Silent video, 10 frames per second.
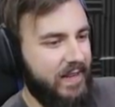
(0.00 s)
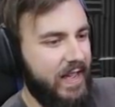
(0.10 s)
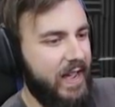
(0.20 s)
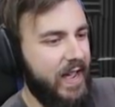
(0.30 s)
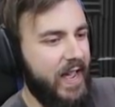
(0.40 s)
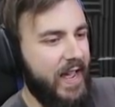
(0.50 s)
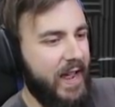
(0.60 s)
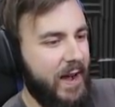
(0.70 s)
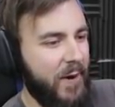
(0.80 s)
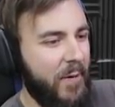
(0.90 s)

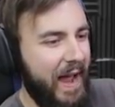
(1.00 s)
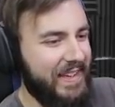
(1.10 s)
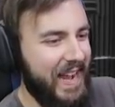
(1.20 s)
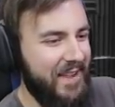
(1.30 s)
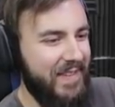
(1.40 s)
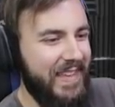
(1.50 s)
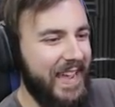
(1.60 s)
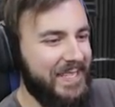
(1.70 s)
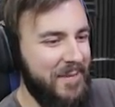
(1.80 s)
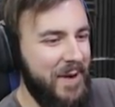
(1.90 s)
Yeah, roll rat can't even
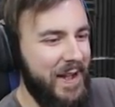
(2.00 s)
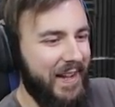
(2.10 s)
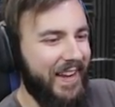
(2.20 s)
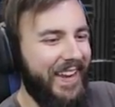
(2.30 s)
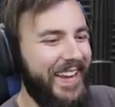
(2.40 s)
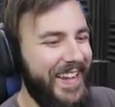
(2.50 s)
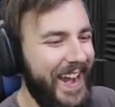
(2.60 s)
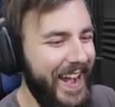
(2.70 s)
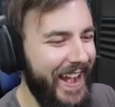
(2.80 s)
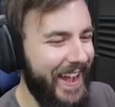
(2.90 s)
get to me.
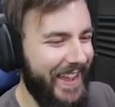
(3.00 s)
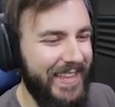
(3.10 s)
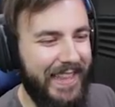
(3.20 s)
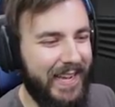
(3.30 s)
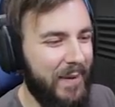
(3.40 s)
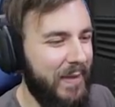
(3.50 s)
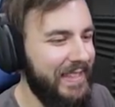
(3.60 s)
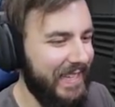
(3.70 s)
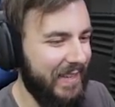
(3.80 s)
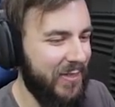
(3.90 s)
Yeah, you're like a,
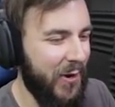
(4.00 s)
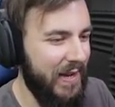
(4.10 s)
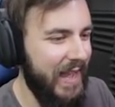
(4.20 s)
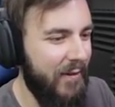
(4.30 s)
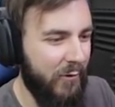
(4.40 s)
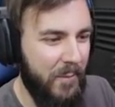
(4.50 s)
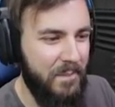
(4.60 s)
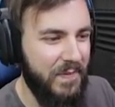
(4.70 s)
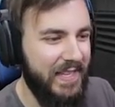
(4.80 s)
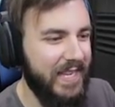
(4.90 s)
he's like a thorny devil.
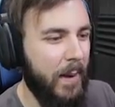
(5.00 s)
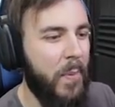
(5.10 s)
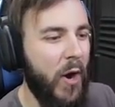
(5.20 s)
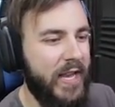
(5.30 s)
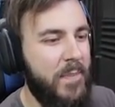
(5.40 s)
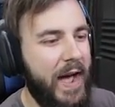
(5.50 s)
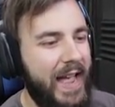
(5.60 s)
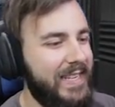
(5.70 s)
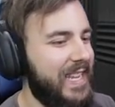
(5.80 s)
It's like a porcupine.